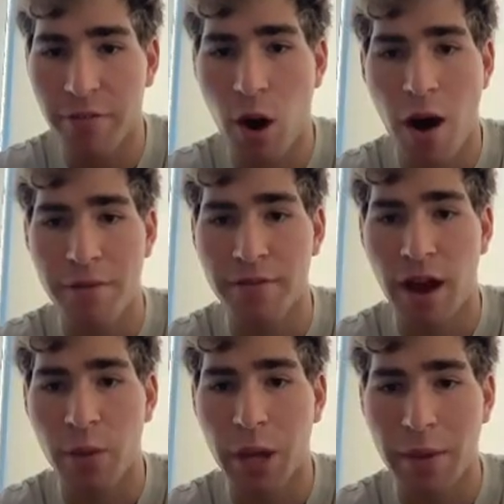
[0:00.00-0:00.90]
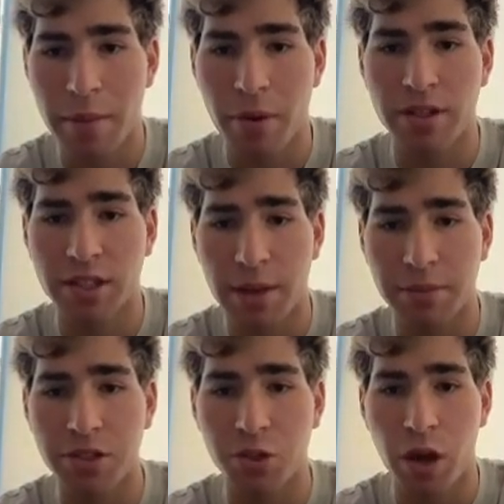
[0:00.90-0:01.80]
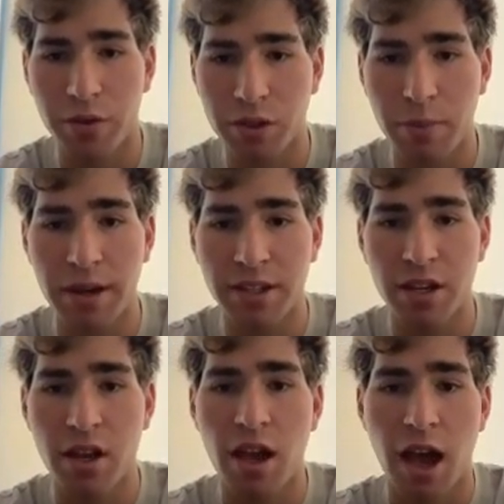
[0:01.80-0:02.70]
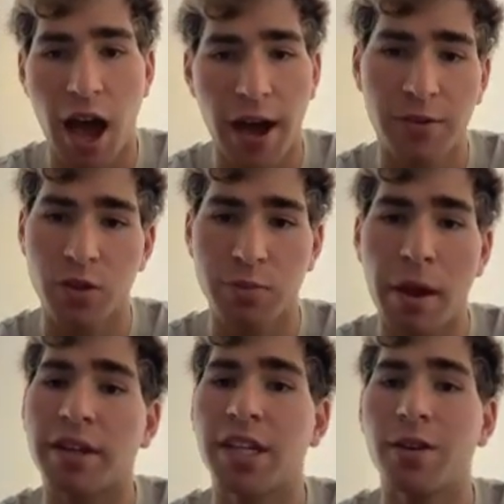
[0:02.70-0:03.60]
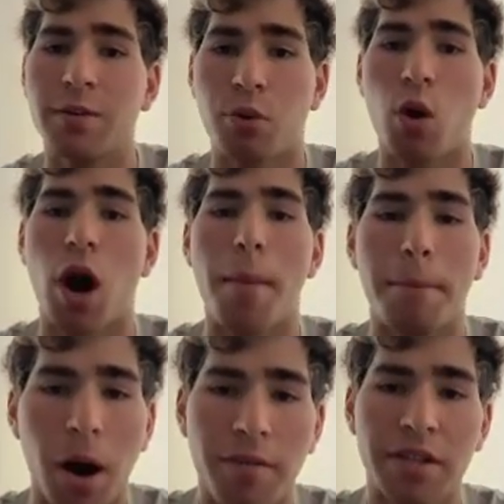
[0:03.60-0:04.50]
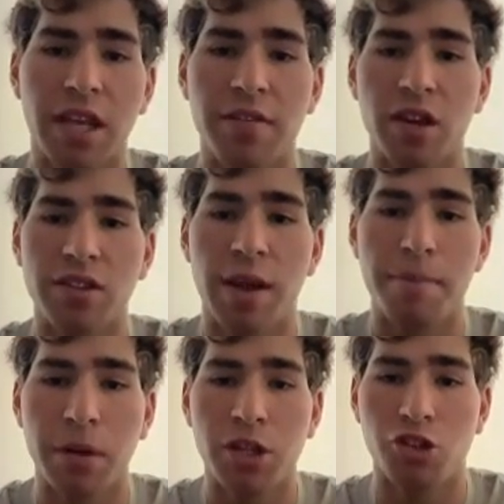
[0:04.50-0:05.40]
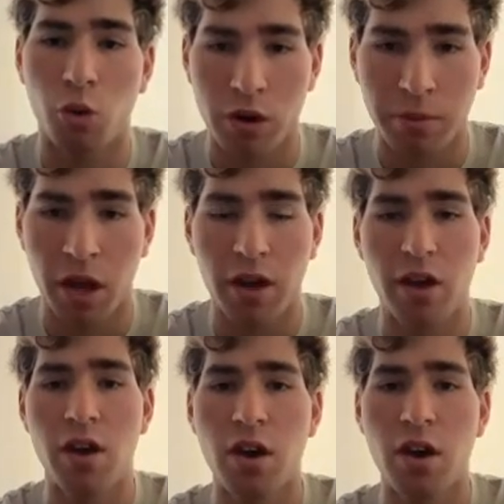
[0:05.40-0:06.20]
4-hour fair value gap that price tapped into and respected. After respecting it, we broke above it, giving us a bullish order block.